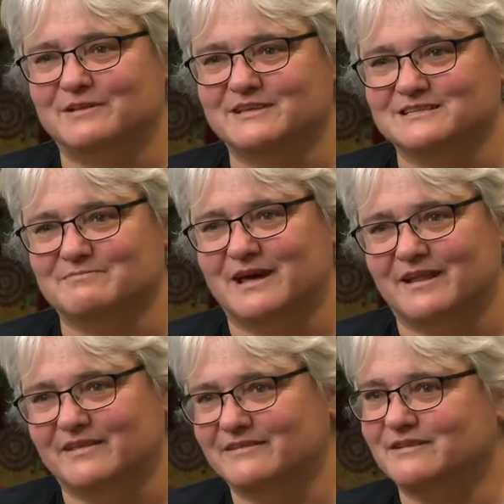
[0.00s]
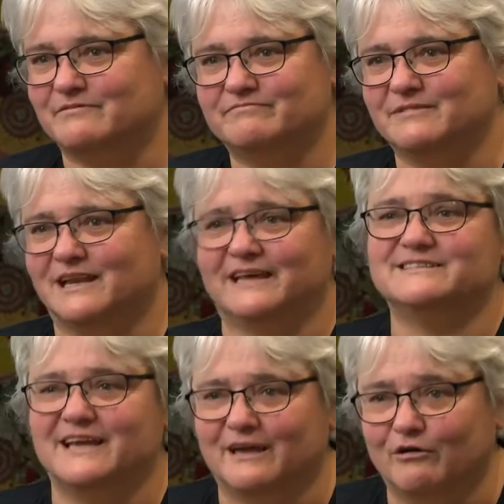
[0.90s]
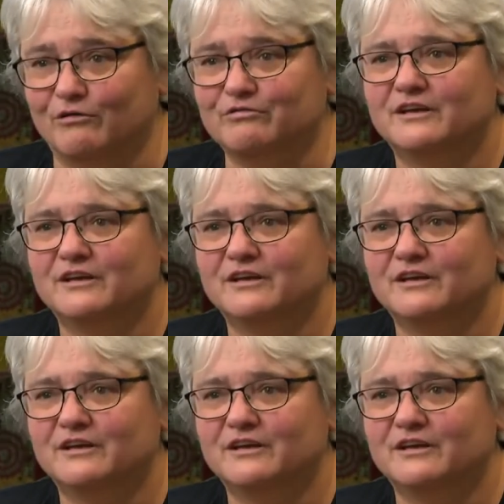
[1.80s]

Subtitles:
it doesn't matter that your leg's hanging off.